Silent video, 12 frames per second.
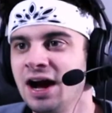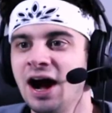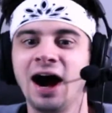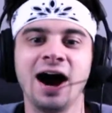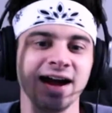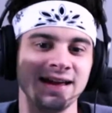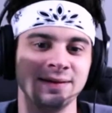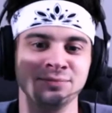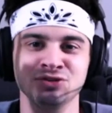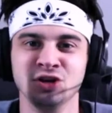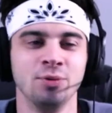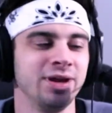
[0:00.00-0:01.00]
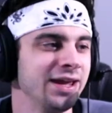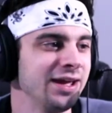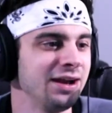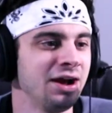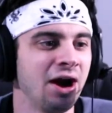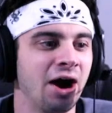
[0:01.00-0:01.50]
I am doing it.
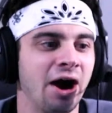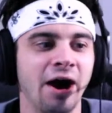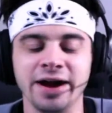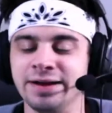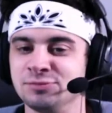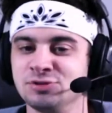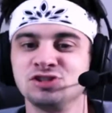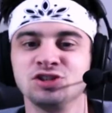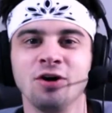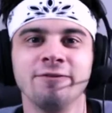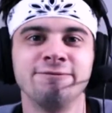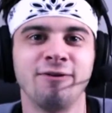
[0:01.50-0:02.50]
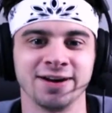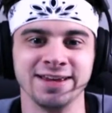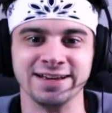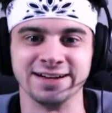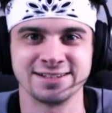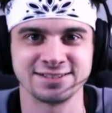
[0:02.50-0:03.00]
I am so fucking
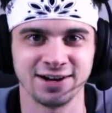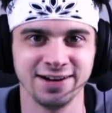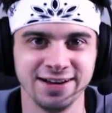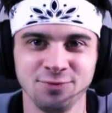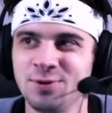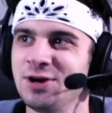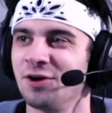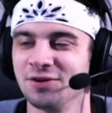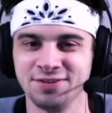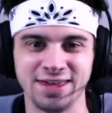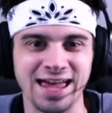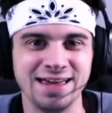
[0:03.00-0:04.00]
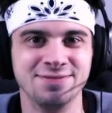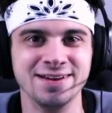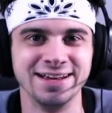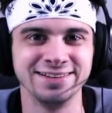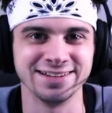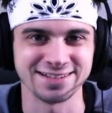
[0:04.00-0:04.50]
excited. We are
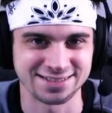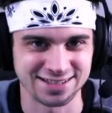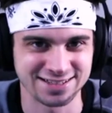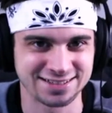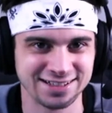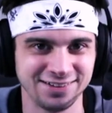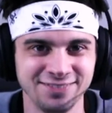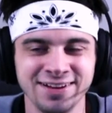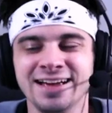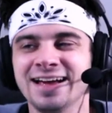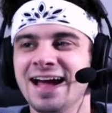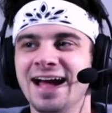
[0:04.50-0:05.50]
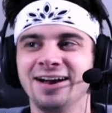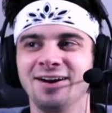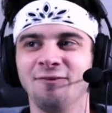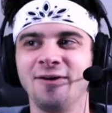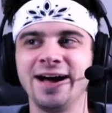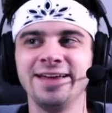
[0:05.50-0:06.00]
gaming the system in a
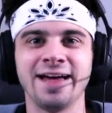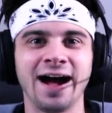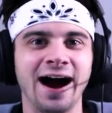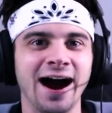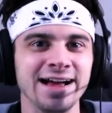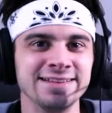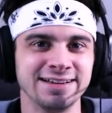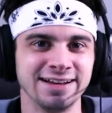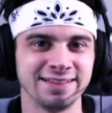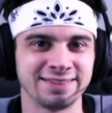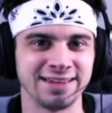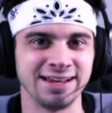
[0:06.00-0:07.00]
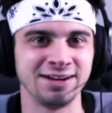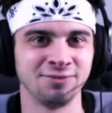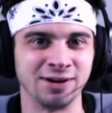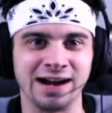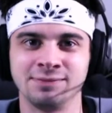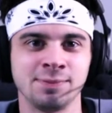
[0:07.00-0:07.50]
way that I didn't think
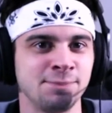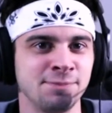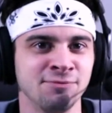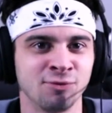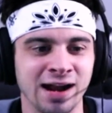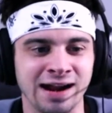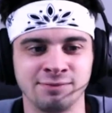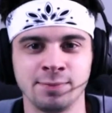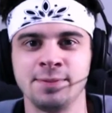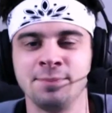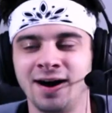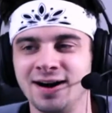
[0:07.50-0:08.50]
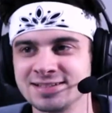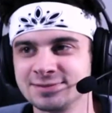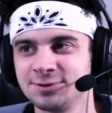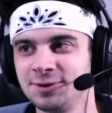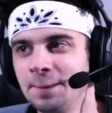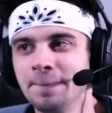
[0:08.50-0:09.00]
would ever be possible.